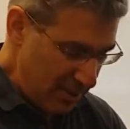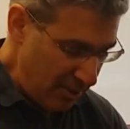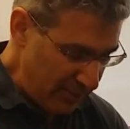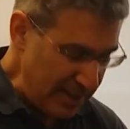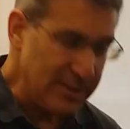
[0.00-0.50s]

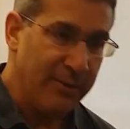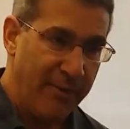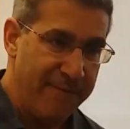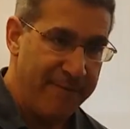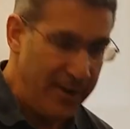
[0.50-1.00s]
there is a
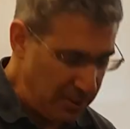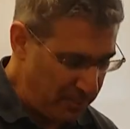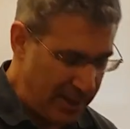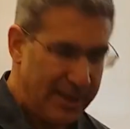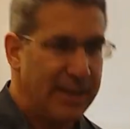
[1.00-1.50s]
referred
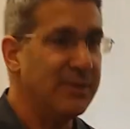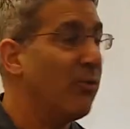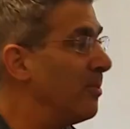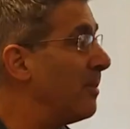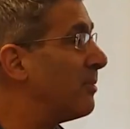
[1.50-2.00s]
pain. As you
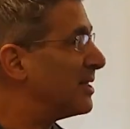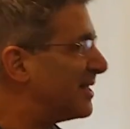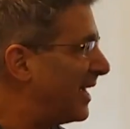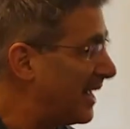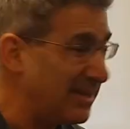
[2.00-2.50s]
remember
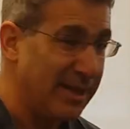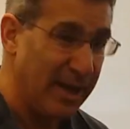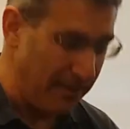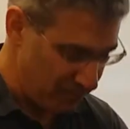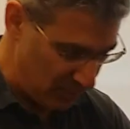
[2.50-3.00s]

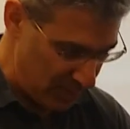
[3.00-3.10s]
sciatica,